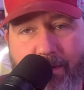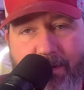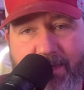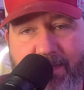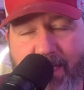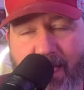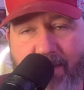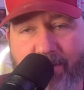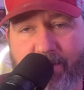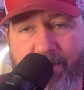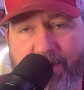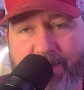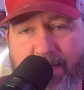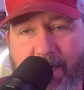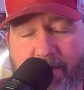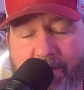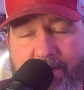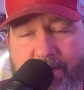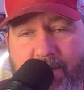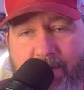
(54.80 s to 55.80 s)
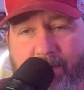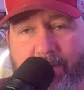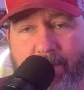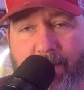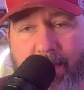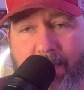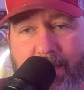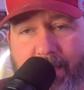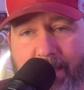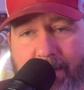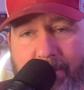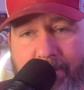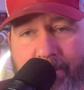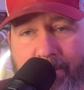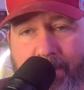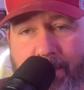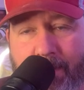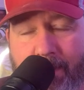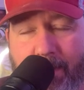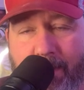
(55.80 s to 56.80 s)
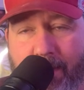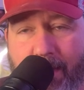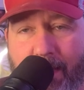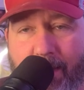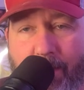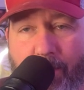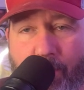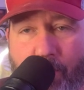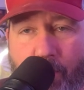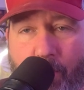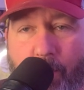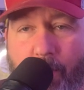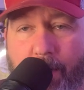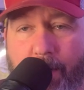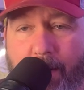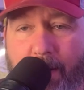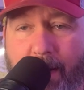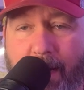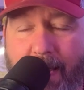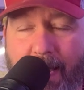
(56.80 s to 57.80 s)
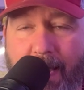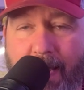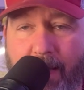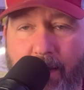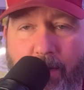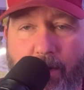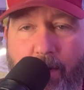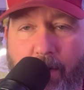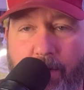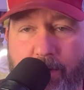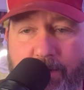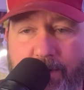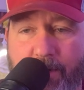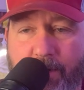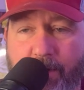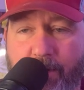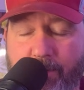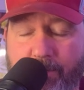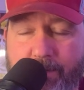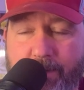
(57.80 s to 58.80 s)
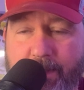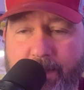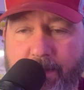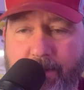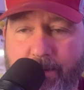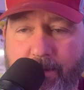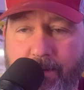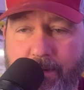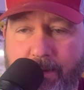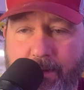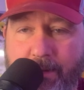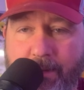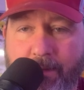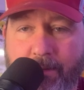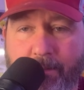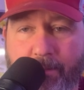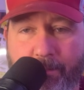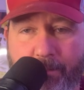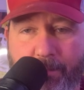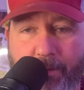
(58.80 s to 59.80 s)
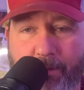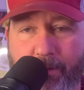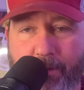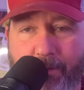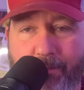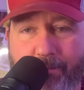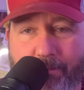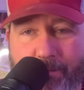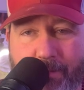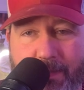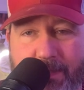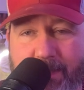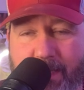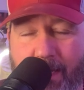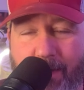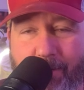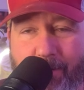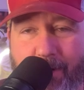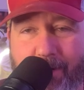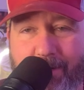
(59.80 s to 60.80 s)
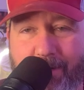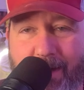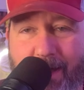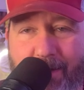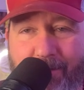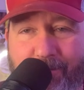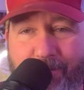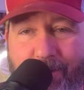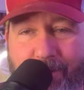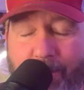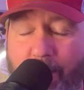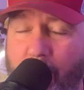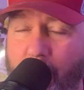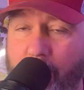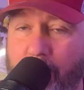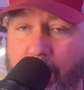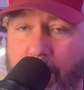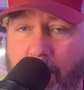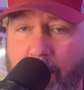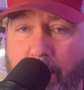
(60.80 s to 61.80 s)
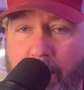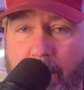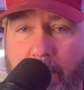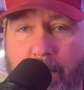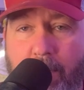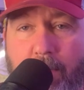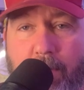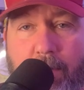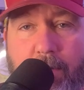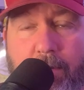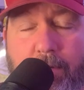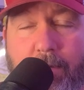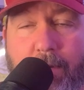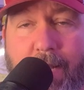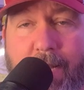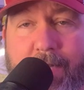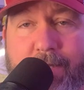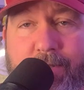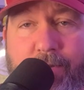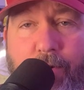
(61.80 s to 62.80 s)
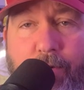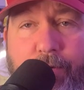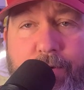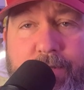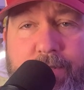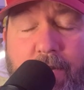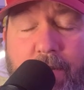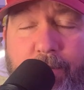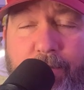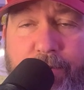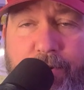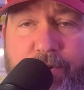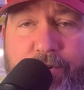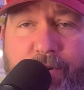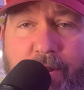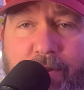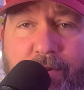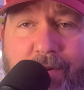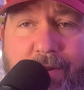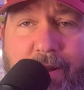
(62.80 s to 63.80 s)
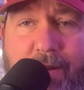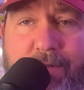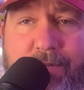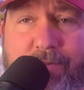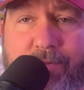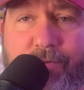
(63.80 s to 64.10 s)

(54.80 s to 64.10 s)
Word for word: Save yourself some money, get on a long-term deal. But let's get you right to that free. As always, I appreciate you guys